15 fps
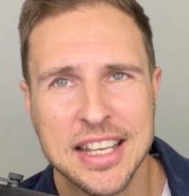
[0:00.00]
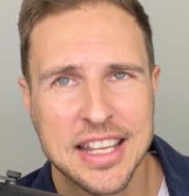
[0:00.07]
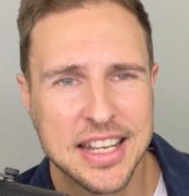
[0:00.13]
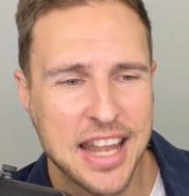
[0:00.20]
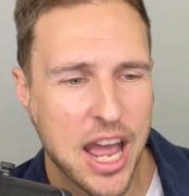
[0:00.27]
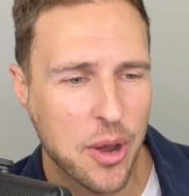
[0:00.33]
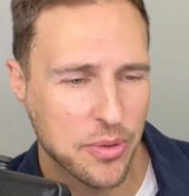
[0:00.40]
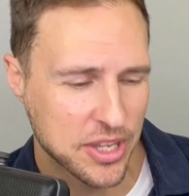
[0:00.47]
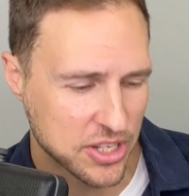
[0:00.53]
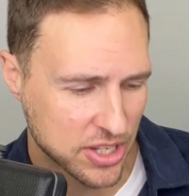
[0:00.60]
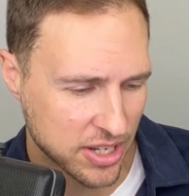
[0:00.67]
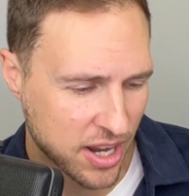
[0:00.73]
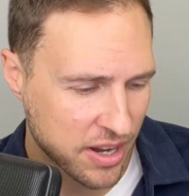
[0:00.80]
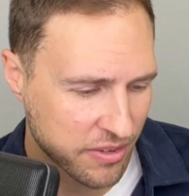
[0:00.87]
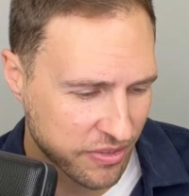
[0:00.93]
Now, there's a
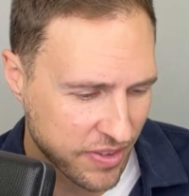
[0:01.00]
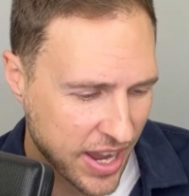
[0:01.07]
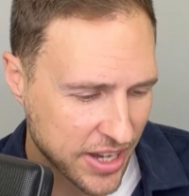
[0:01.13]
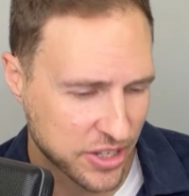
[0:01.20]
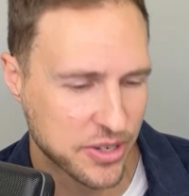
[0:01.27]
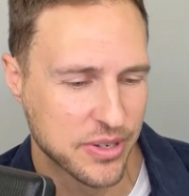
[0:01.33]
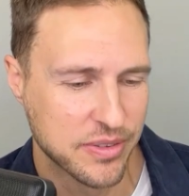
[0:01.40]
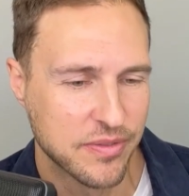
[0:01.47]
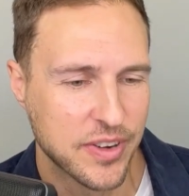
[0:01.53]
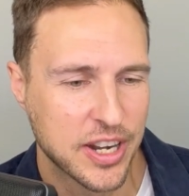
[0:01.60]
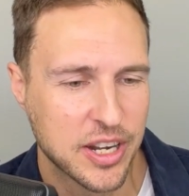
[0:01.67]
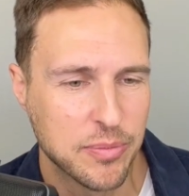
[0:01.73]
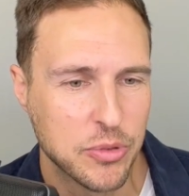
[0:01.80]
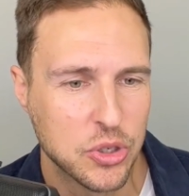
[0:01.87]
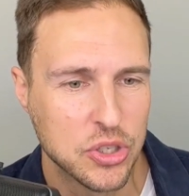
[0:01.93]
lot of factors and
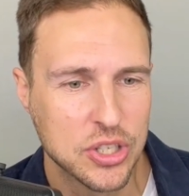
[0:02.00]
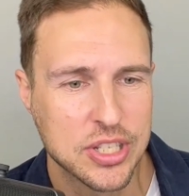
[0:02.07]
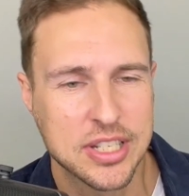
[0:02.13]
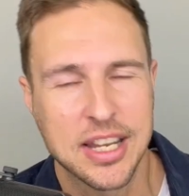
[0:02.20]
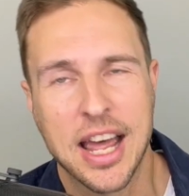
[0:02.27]
variables.